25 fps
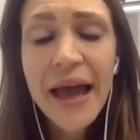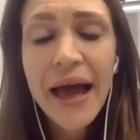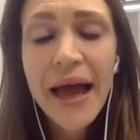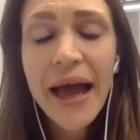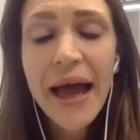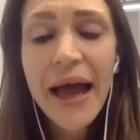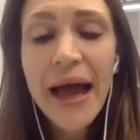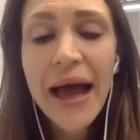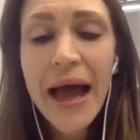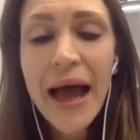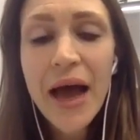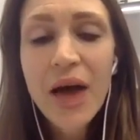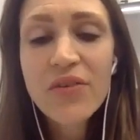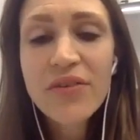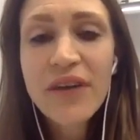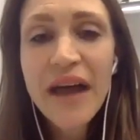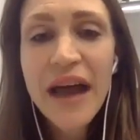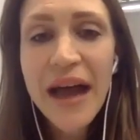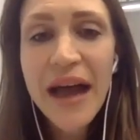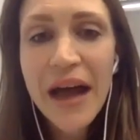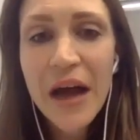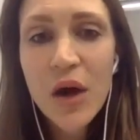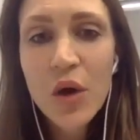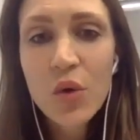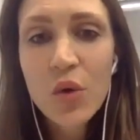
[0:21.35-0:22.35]
of
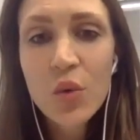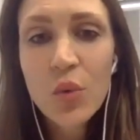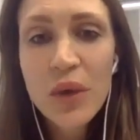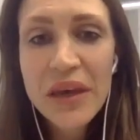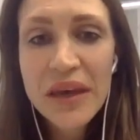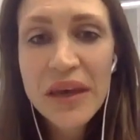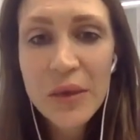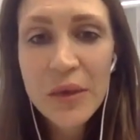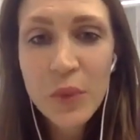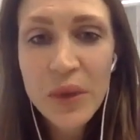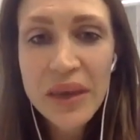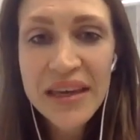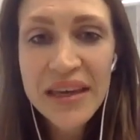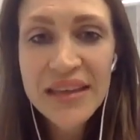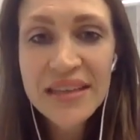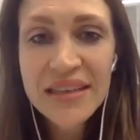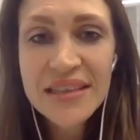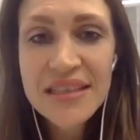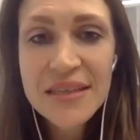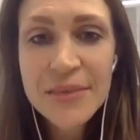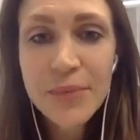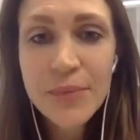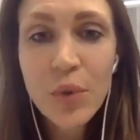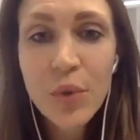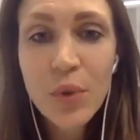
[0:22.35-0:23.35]
how we can
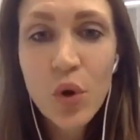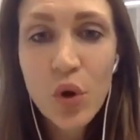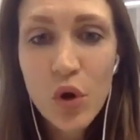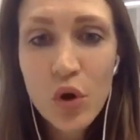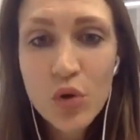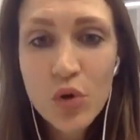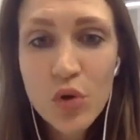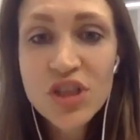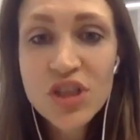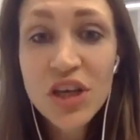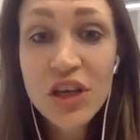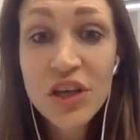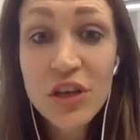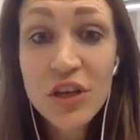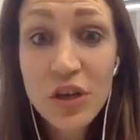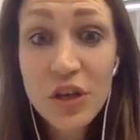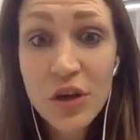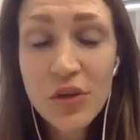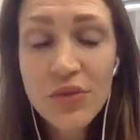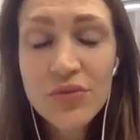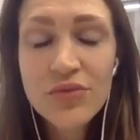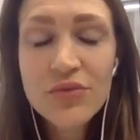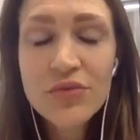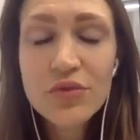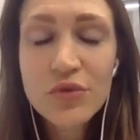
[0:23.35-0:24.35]
support
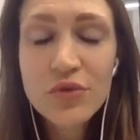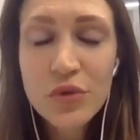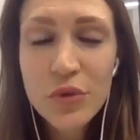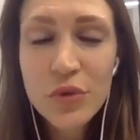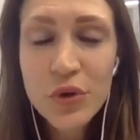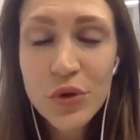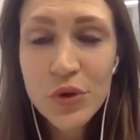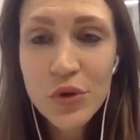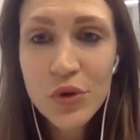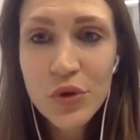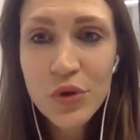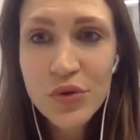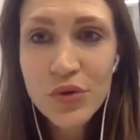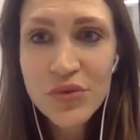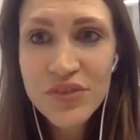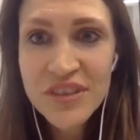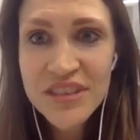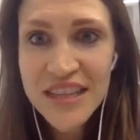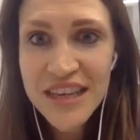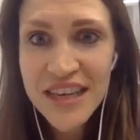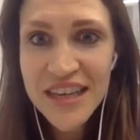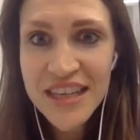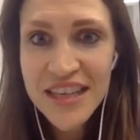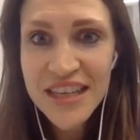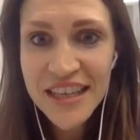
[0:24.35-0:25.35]
you through your
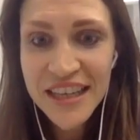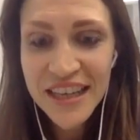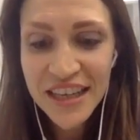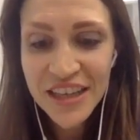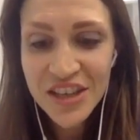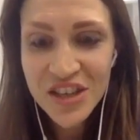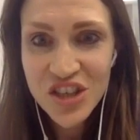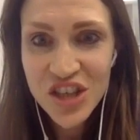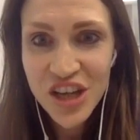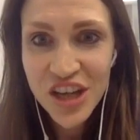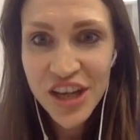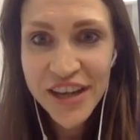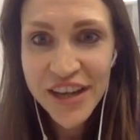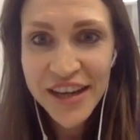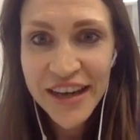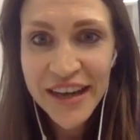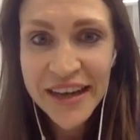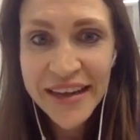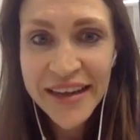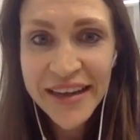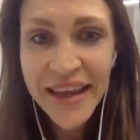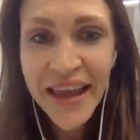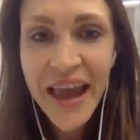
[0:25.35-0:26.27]
fertility journey.